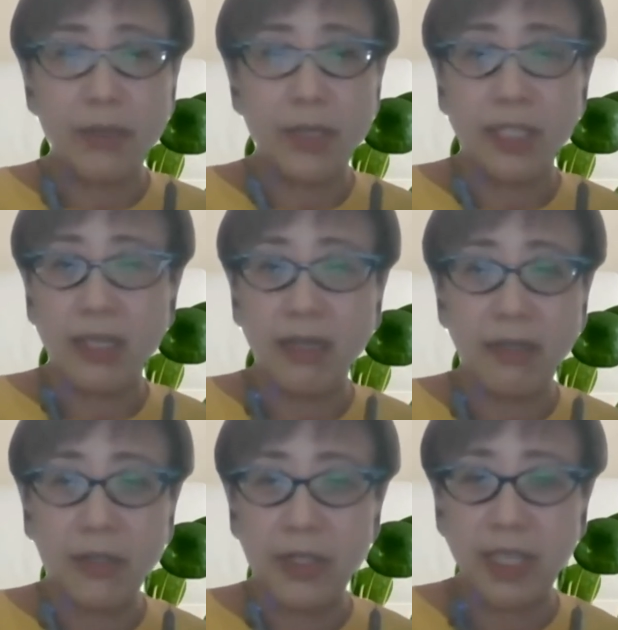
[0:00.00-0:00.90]
to his
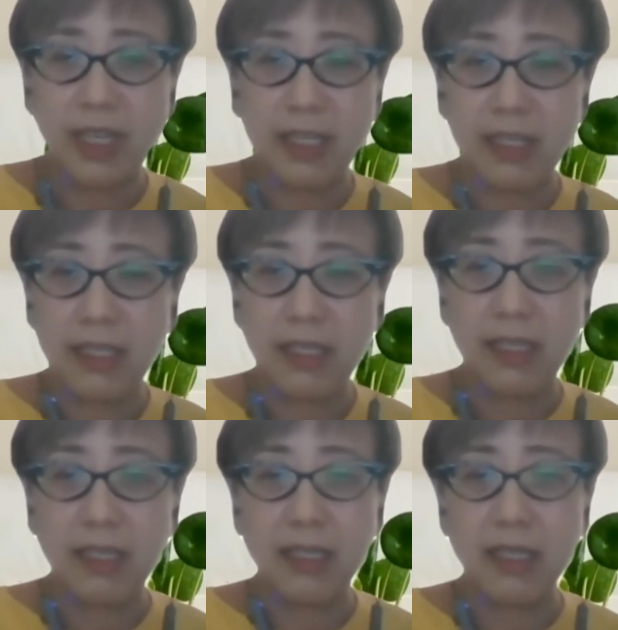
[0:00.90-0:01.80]
girls as
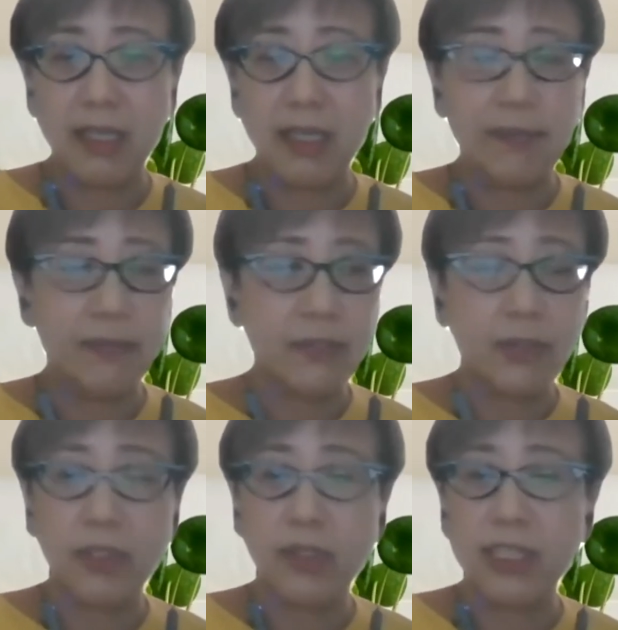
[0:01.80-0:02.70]
he to
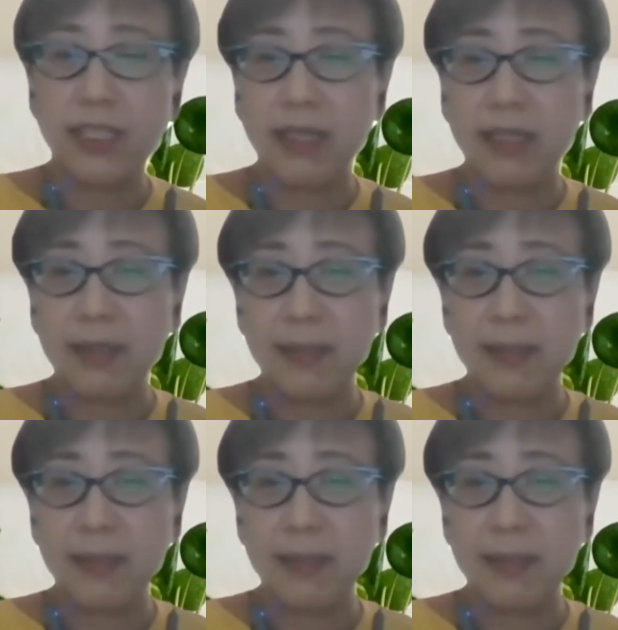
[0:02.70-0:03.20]
his only son.